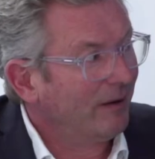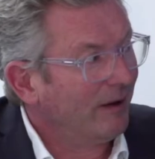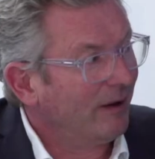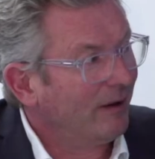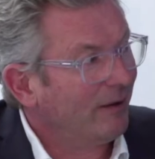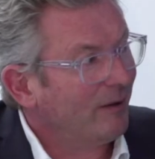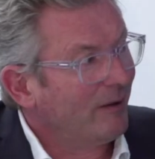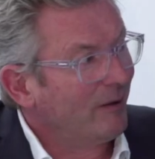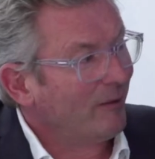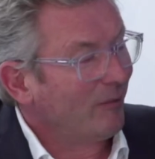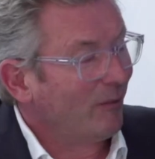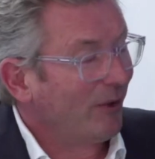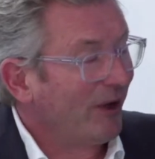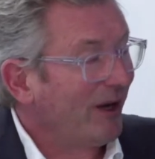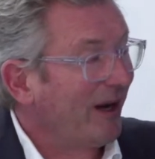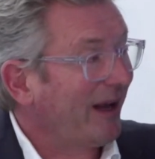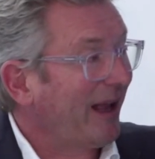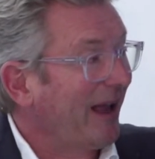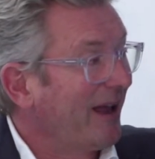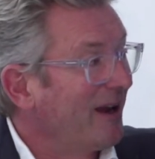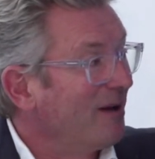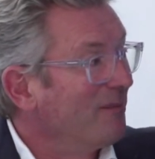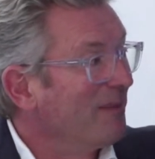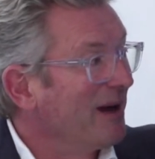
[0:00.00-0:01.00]
Yeah, but I
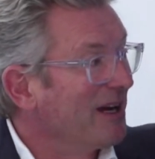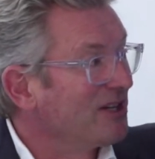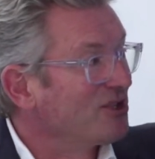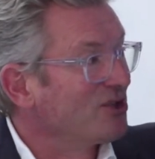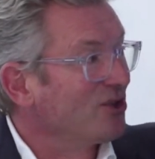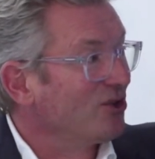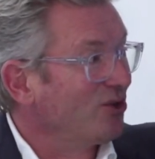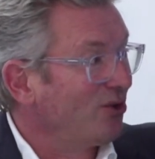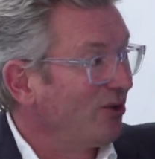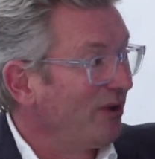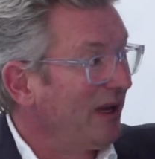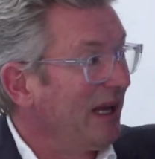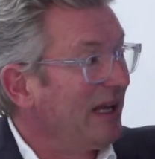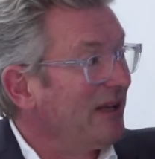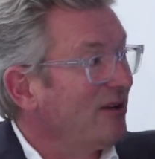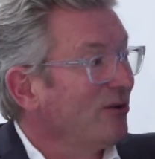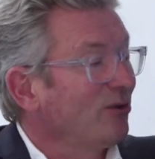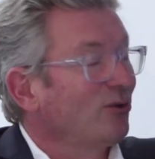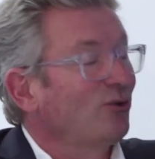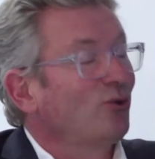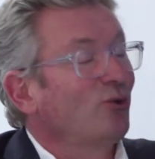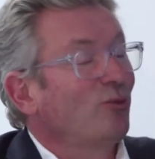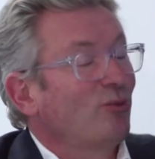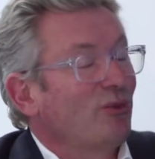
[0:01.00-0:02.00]
can imagine to get
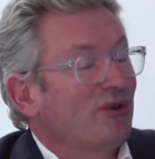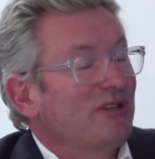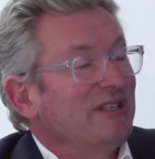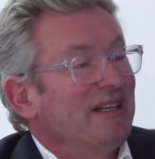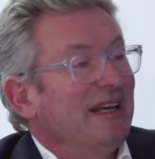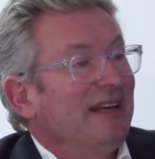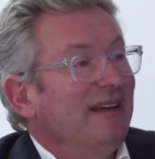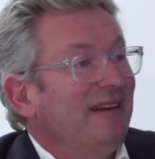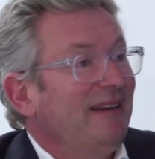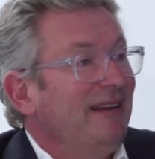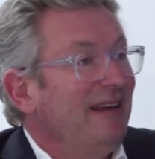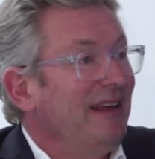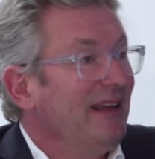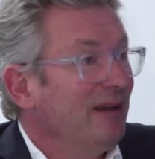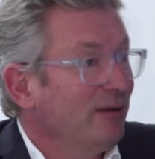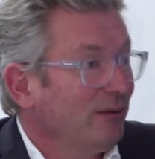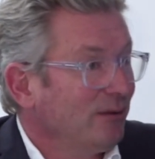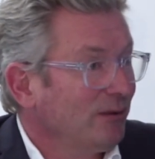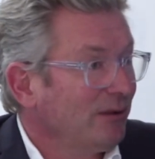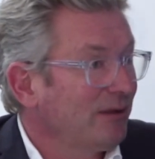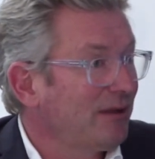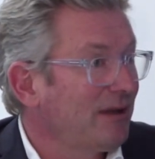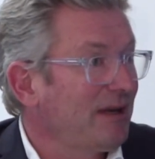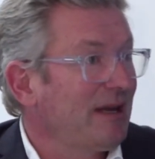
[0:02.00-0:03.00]
your 2%
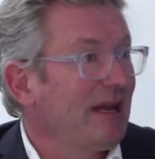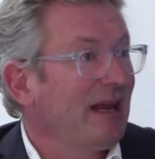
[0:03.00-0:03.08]
yield